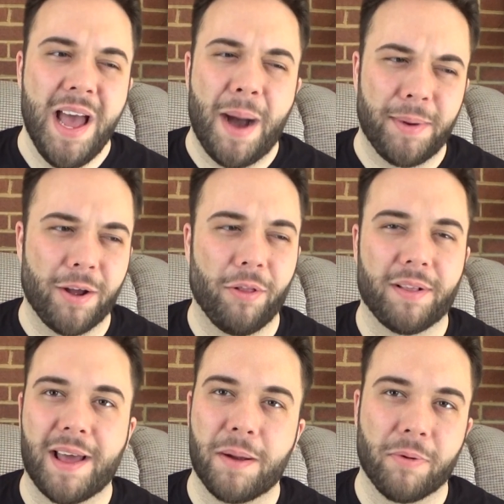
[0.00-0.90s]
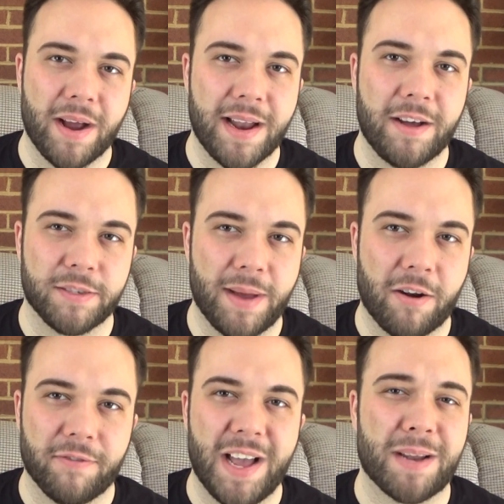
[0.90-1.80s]
I'm gonna go look that up right now, as a
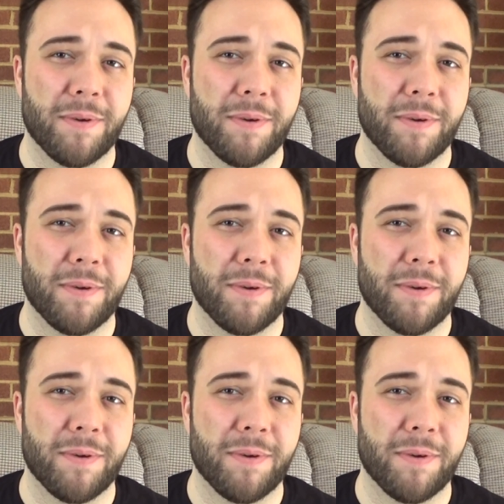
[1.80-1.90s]
matter of fact,